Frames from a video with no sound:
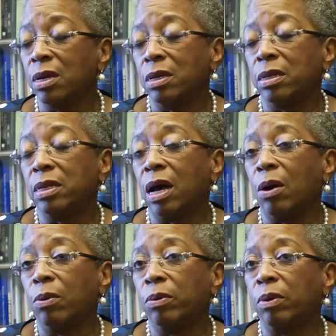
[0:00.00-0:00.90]
Mm-hmm.
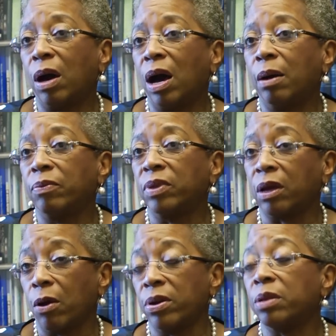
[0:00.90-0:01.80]
Now, the
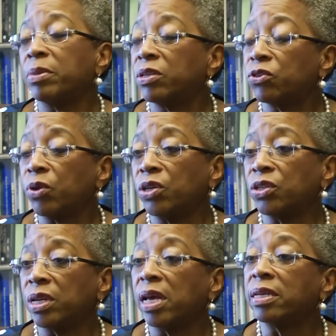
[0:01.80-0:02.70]
current
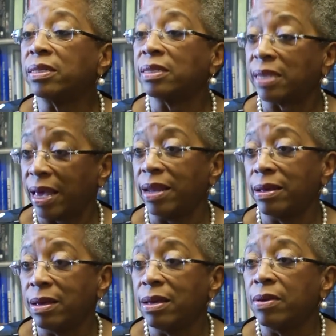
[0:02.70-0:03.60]
administration has said
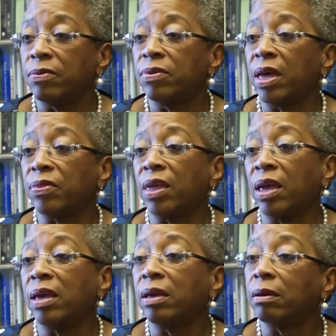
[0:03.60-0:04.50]
that
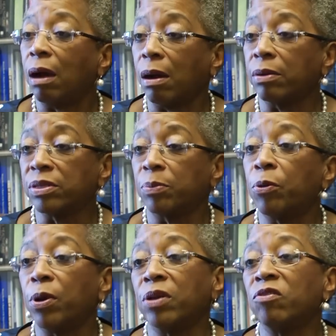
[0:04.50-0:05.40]
they are
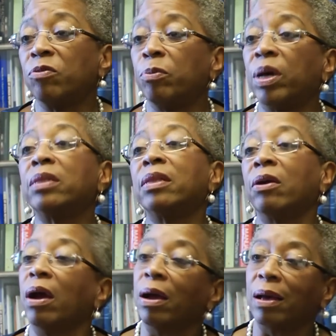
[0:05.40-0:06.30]
supportive, but
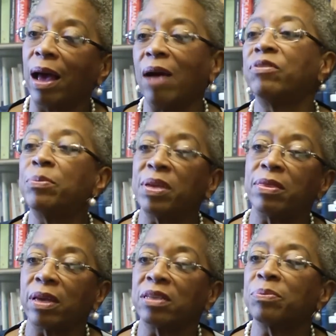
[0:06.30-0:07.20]
there have to be
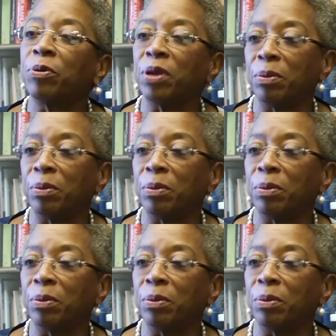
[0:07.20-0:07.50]
things put